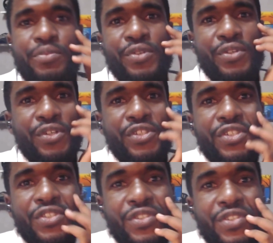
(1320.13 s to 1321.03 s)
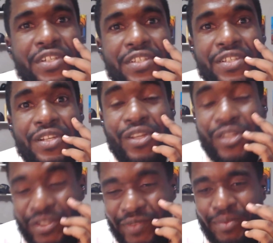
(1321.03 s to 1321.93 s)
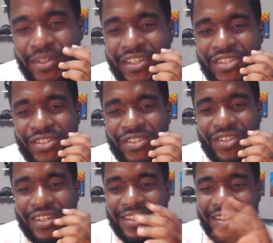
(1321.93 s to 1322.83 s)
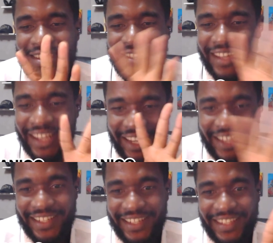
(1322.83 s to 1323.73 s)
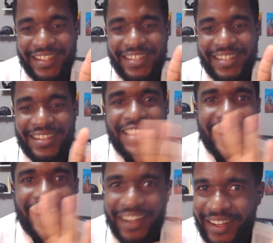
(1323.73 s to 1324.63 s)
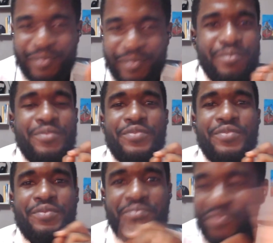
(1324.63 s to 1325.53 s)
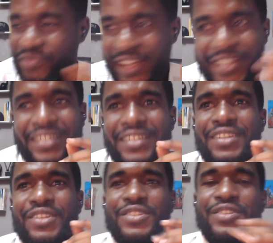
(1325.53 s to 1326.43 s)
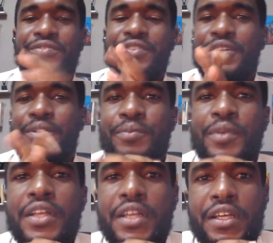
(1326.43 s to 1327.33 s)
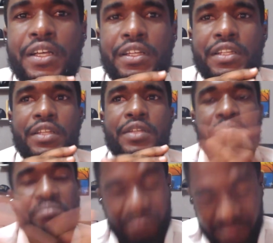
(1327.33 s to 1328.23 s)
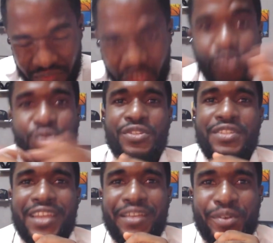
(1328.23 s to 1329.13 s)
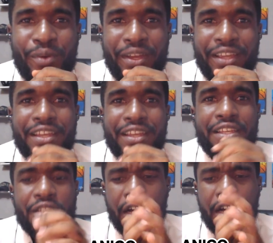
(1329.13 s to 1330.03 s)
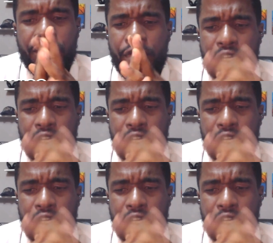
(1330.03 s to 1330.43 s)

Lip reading: production. So there is a lot of applications. I can see this finding a lot of use everywhere. So now for